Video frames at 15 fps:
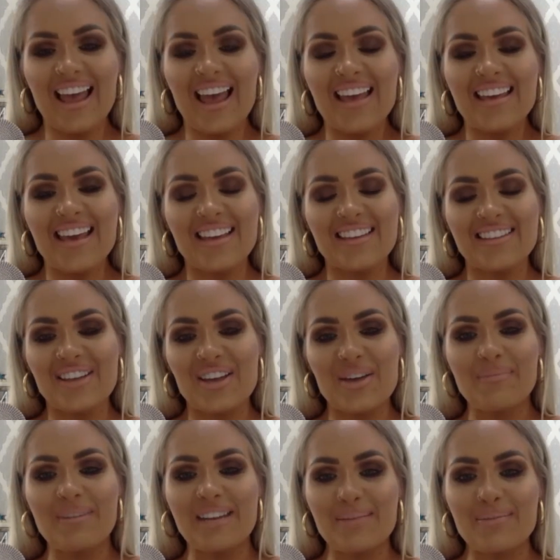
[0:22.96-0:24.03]
Yeah, so
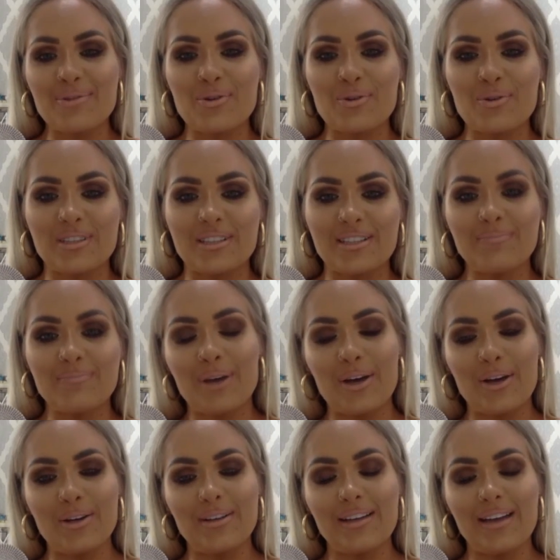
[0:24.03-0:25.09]
my name's Jordan
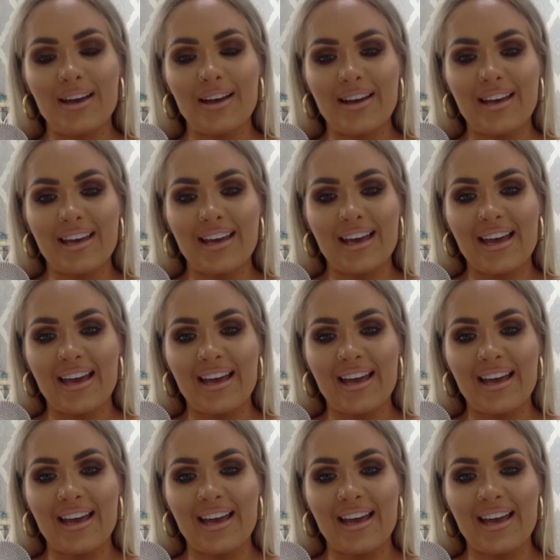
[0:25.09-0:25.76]
Bone. I